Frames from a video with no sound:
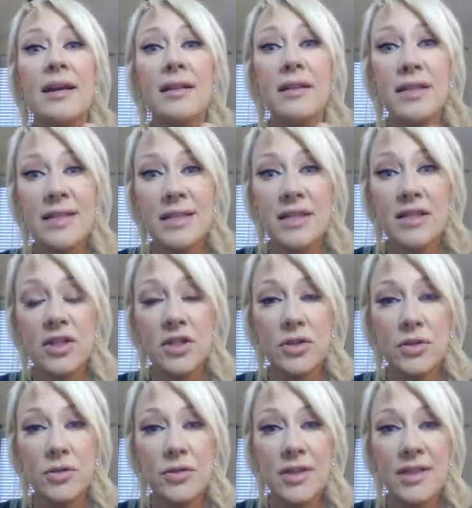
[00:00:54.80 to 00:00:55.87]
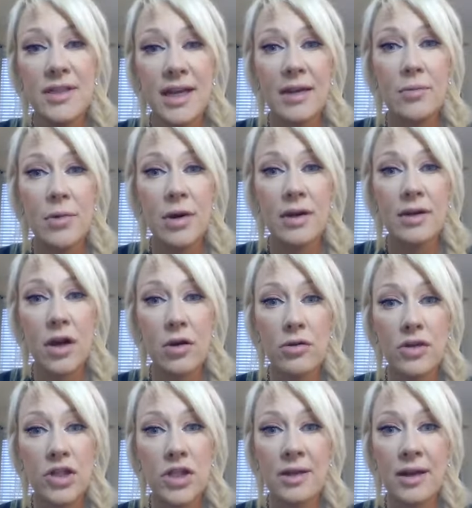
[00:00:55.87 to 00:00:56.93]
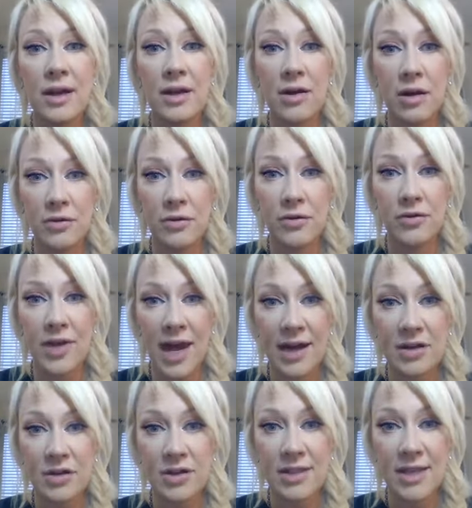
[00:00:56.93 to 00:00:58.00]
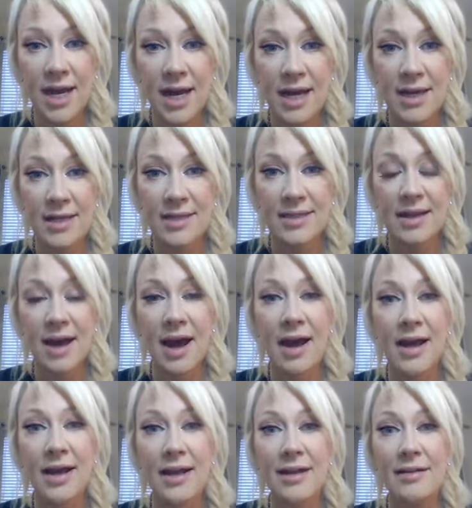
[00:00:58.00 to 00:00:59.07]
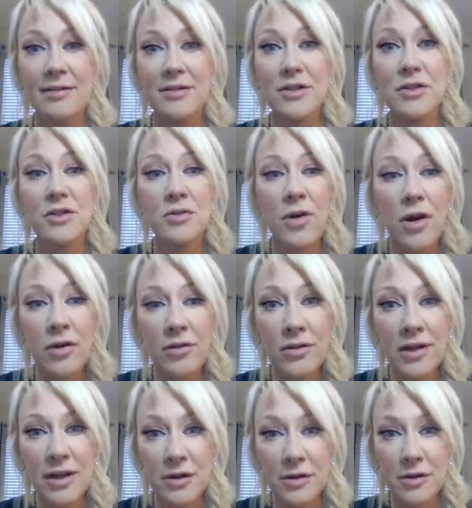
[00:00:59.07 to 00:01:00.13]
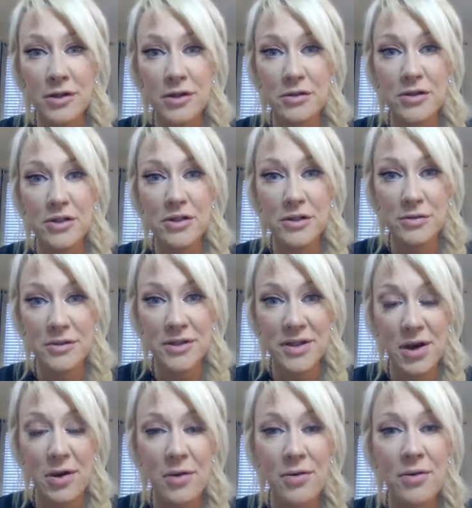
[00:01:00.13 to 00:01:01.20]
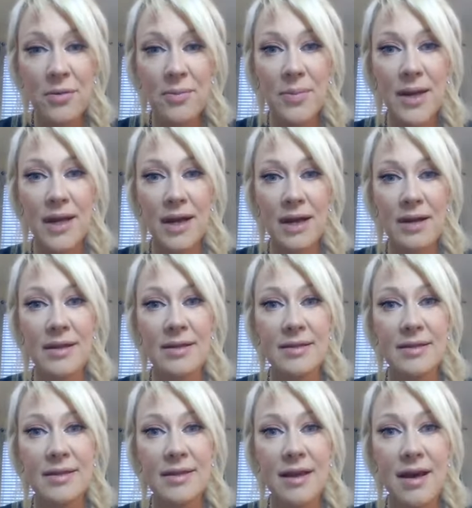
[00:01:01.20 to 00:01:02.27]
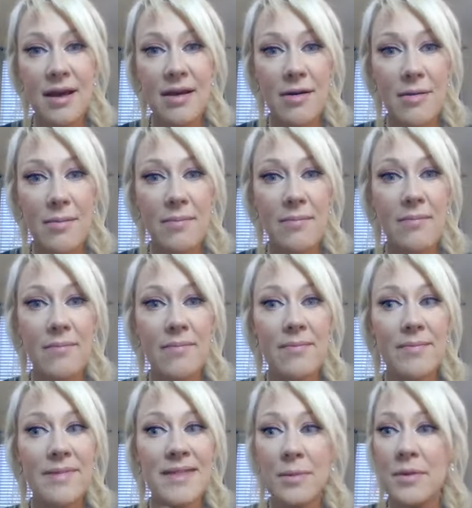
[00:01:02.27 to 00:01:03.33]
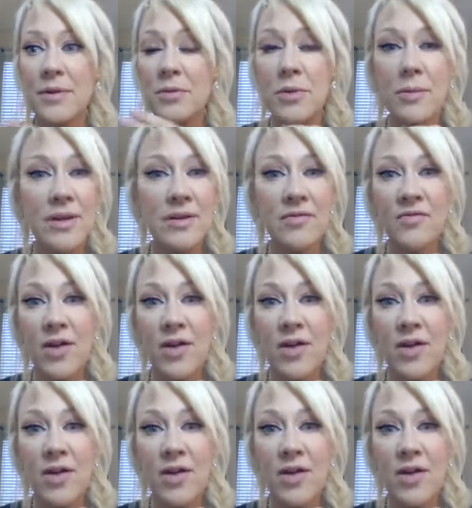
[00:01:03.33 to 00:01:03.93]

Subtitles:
listened to the day one coaching and gone through the exercise, I strongly urge you to do so because some of the women